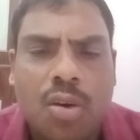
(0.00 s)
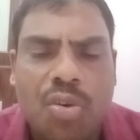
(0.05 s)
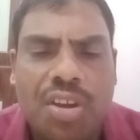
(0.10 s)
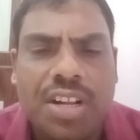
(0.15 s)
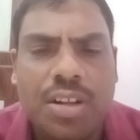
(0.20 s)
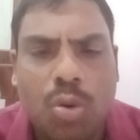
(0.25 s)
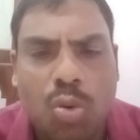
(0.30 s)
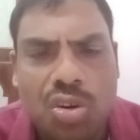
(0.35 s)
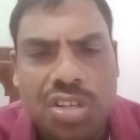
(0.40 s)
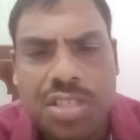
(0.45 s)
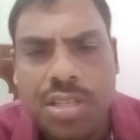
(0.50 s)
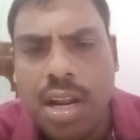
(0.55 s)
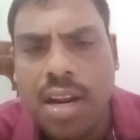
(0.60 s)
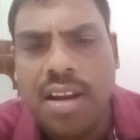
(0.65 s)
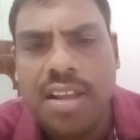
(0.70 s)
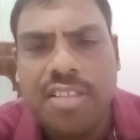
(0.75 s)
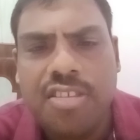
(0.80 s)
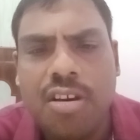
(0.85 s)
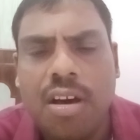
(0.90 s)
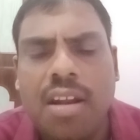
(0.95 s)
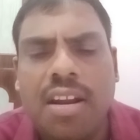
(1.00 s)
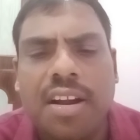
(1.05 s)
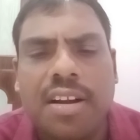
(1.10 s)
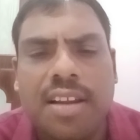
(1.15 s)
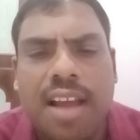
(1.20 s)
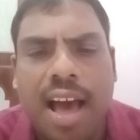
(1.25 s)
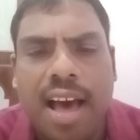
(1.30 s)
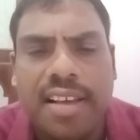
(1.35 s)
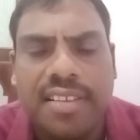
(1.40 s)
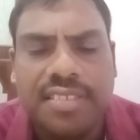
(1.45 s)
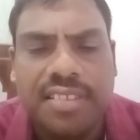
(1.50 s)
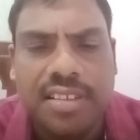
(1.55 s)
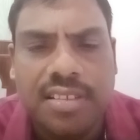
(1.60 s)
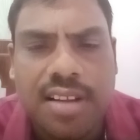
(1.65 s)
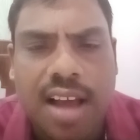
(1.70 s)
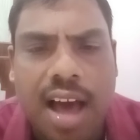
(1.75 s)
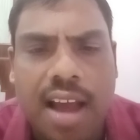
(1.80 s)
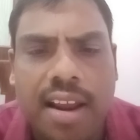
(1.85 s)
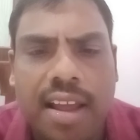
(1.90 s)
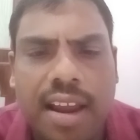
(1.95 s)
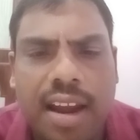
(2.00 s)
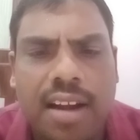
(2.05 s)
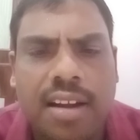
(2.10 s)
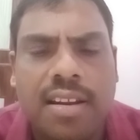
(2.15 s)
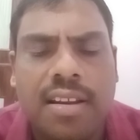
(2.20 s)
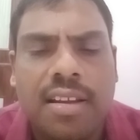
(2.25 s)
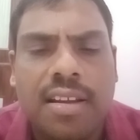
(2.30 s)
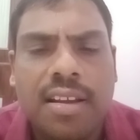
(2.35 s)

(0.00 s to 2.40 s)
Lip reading: In the western region, it has the target